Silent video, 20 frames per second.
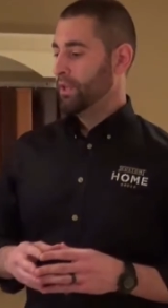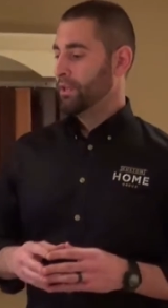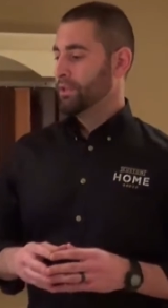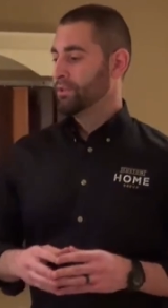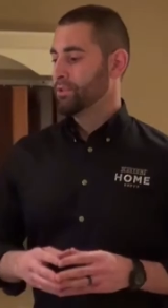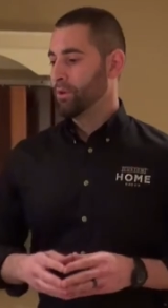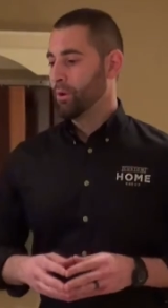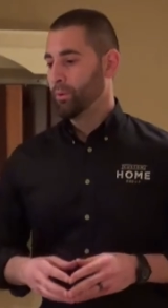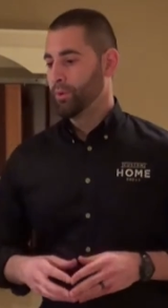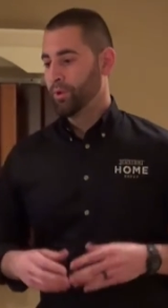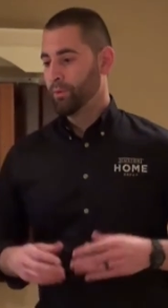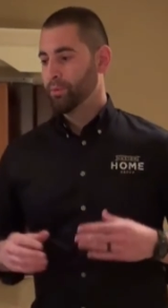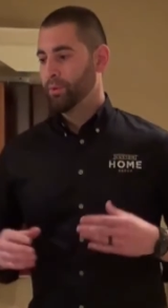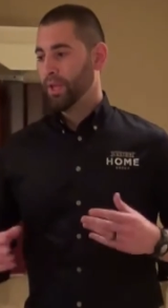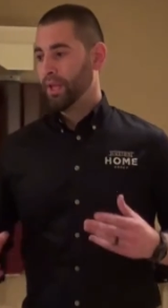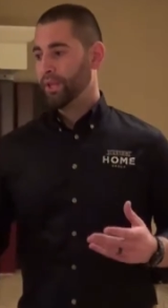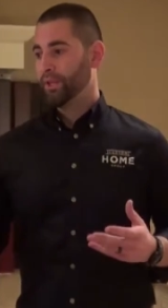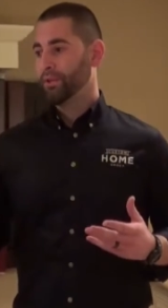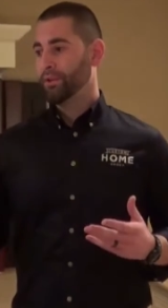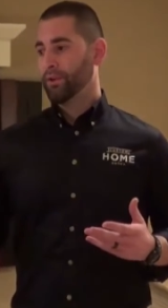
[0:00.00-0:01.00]
So when you're
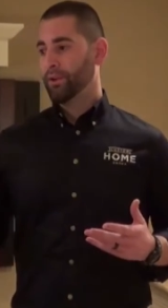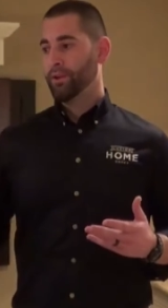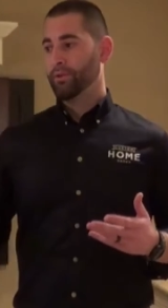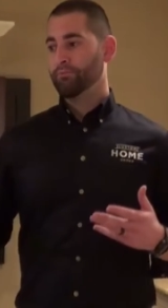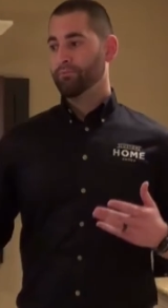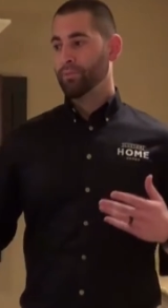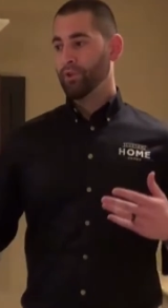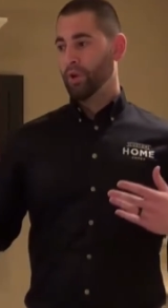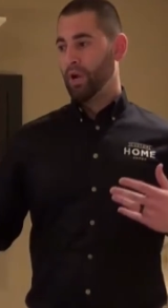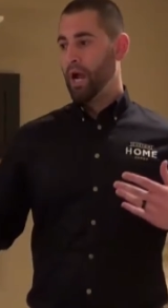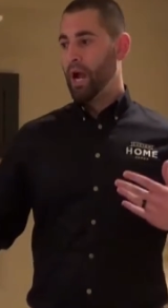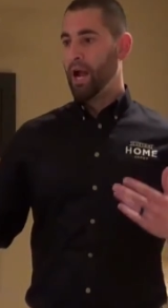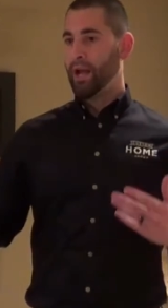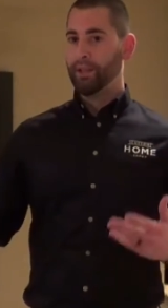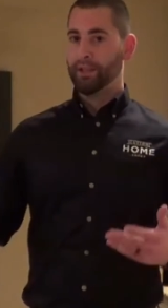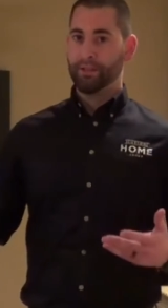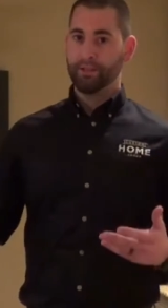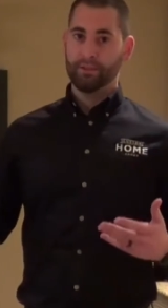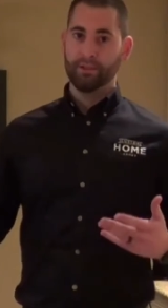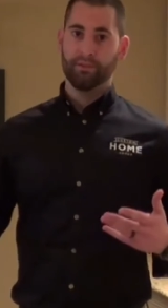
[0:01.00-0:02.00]
planning your
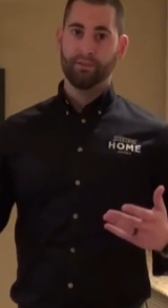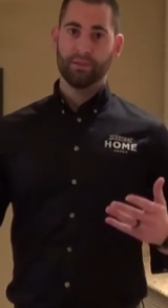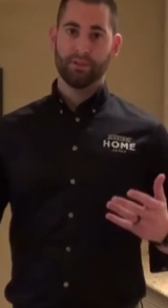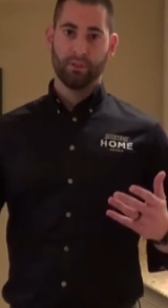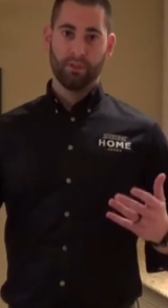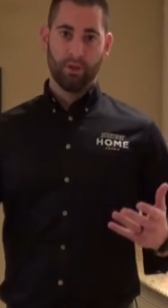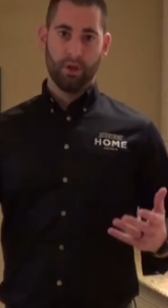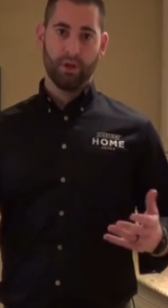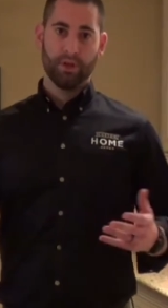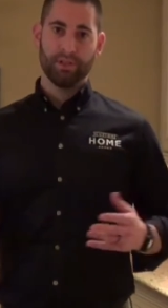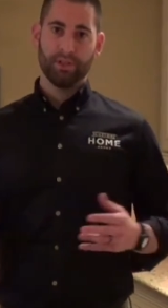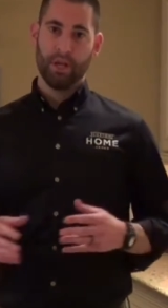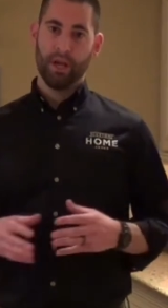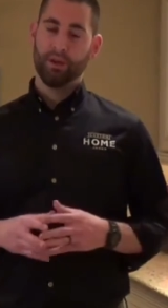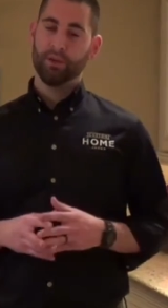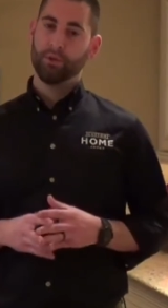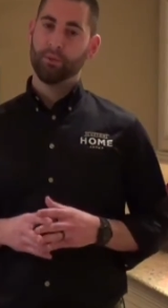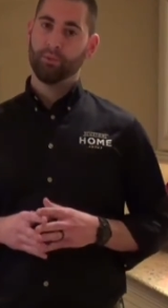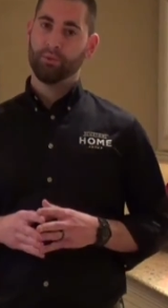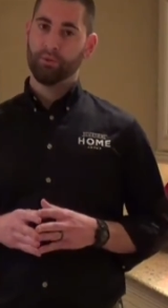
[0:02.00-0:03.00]
island, if it's a large
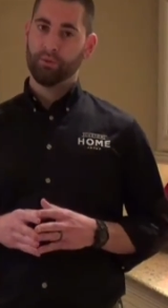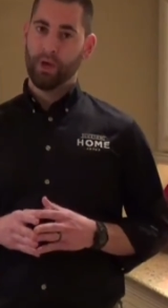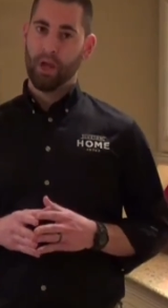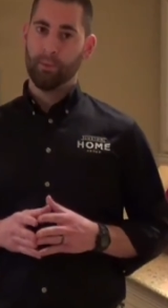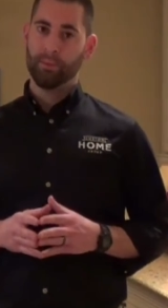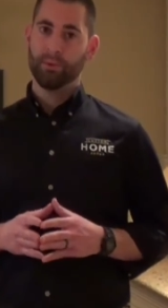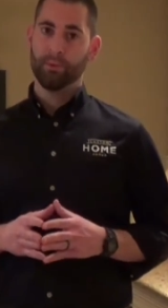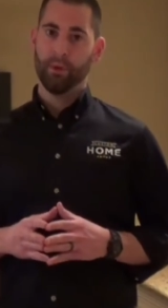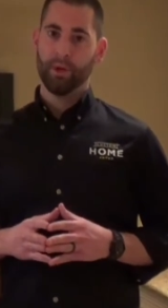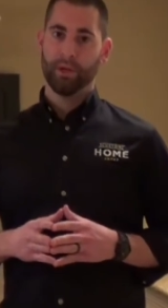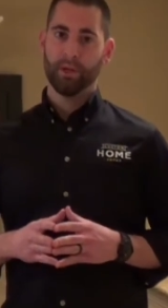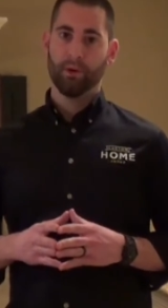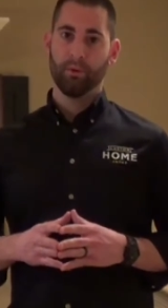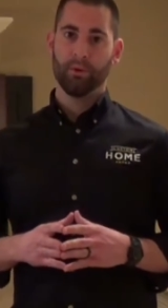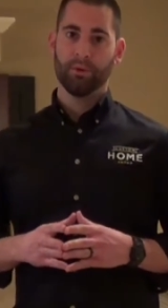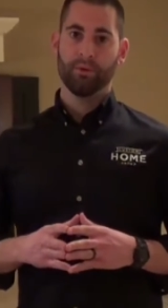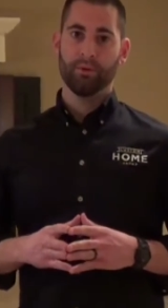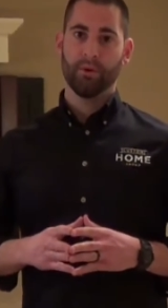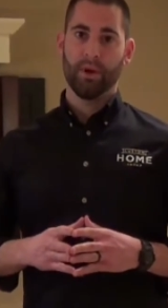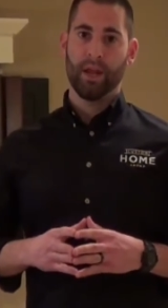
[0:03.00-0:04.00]
island, you probably want to go
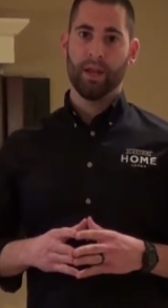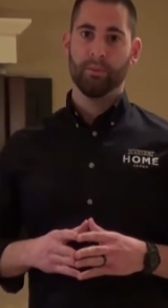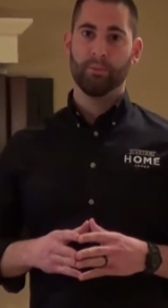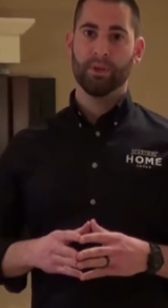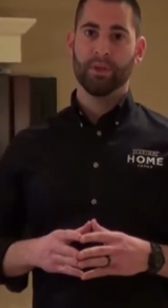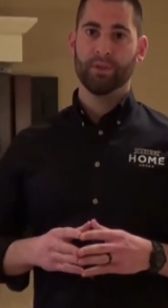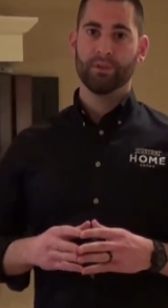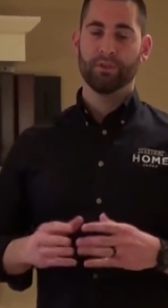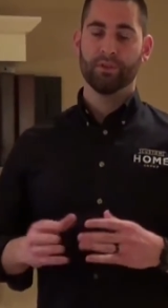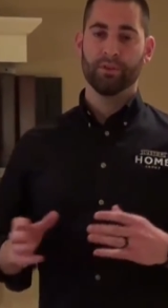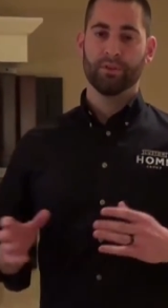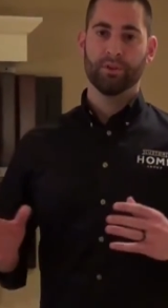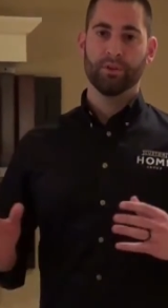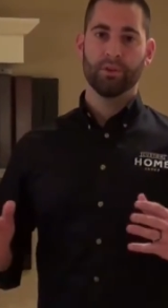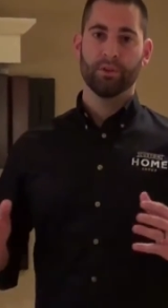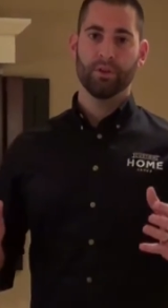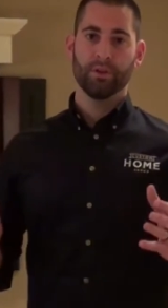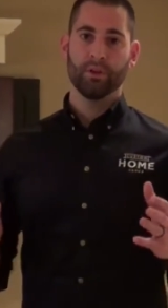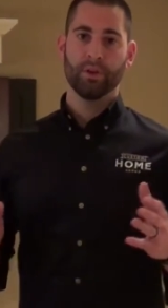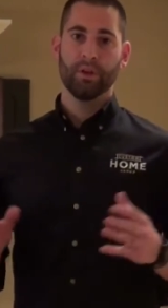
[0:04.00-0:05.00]
with granite because
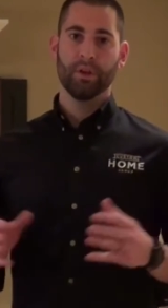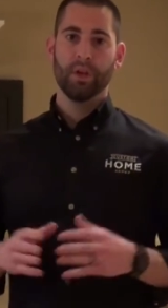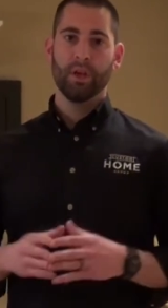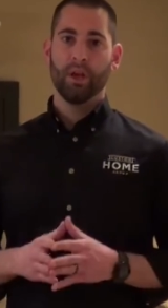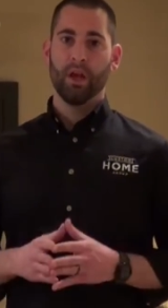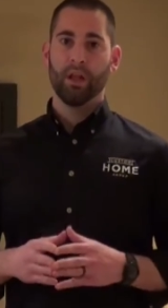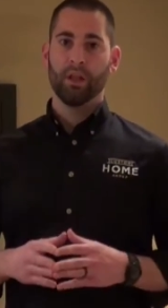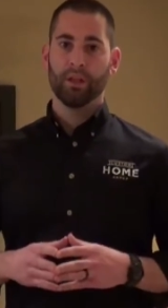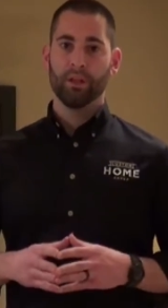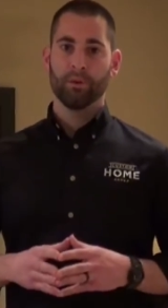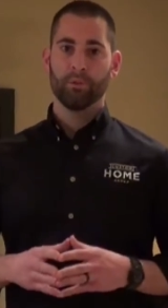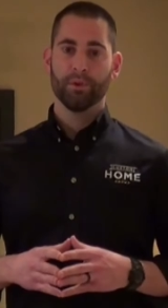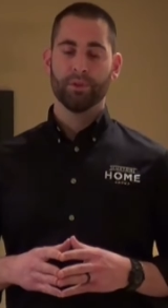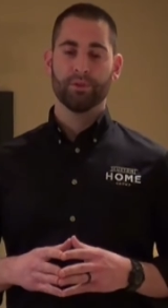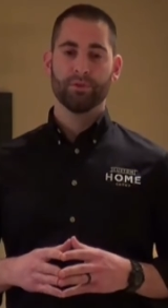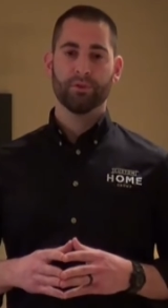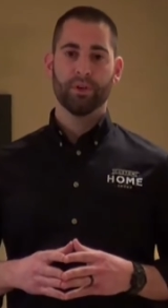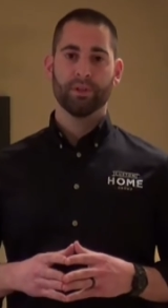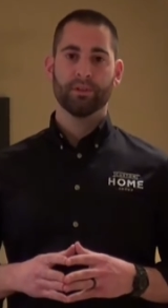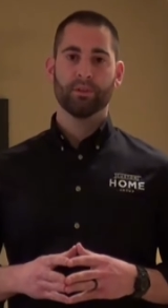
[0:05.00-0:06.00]
you're a little
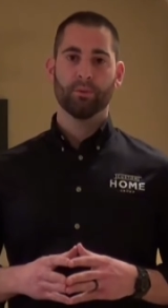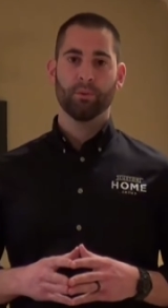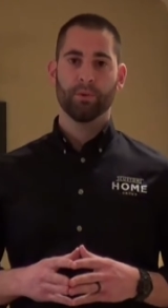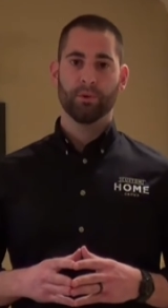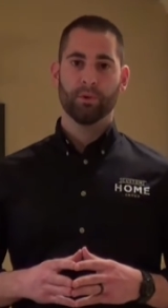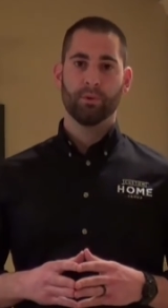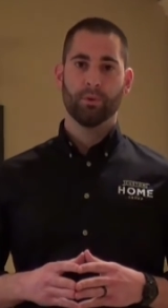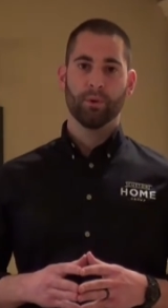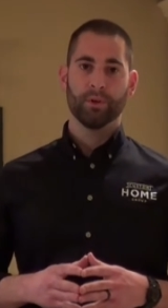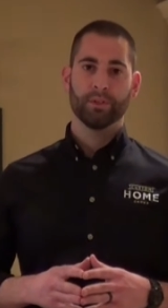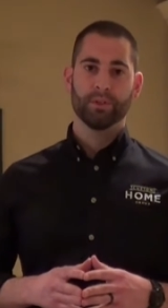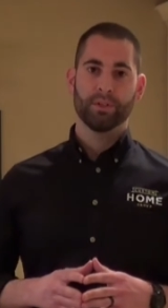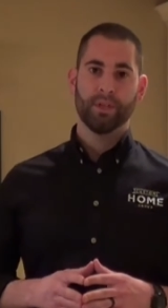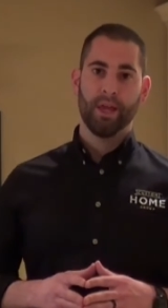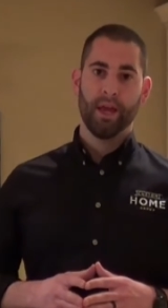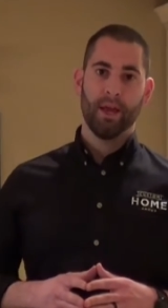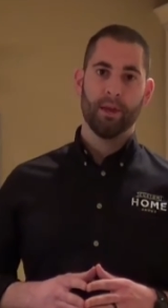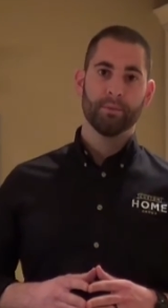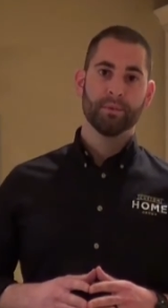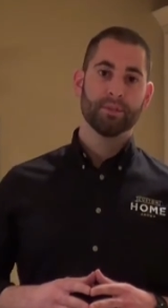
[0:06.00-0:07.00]
restricted with your quartz
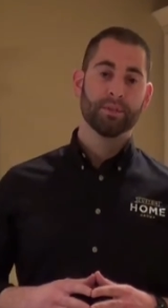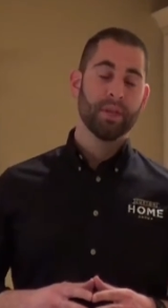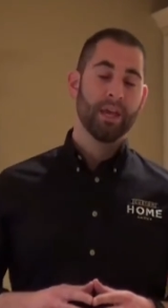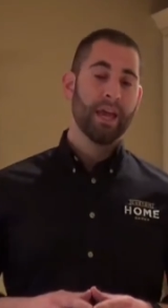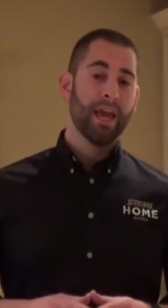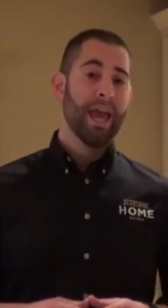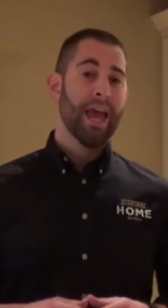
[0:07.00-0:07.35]
slabs.